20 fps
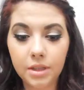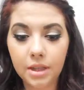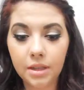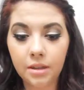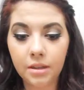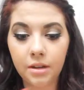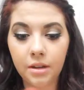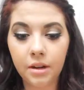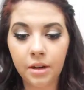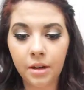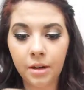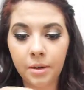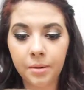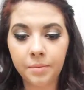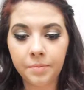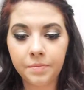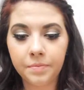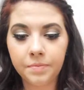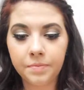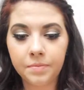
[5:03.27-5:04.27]
either
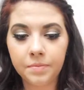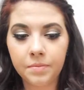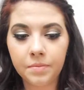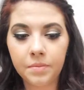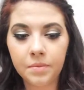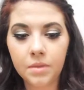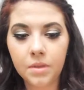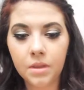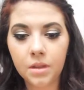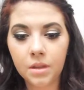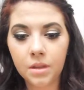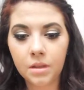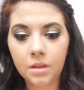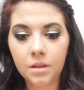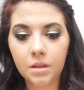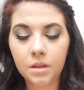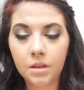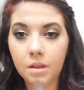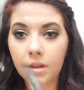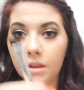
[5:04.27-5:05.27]

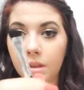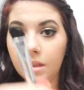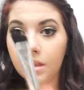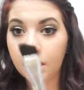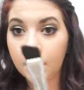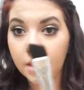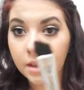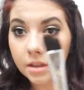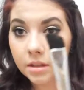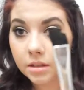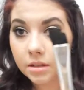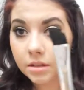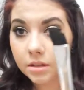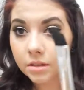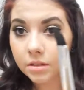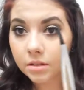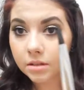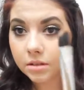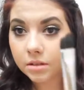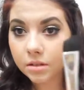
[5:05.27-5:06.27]
this,
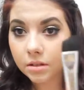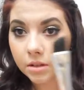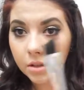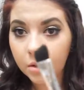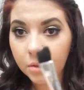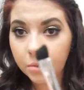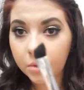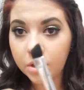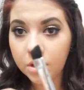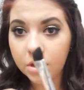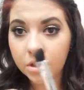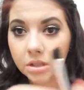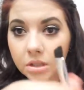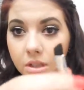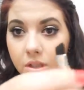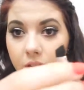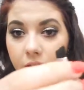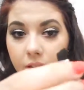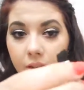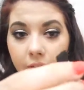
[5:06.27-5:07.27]
which is
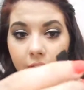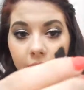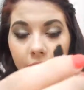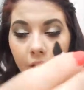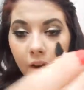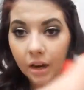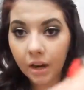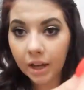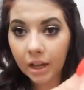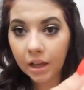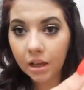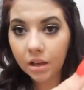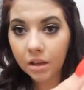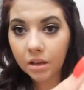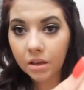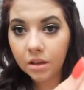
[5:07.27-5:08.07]
just a very,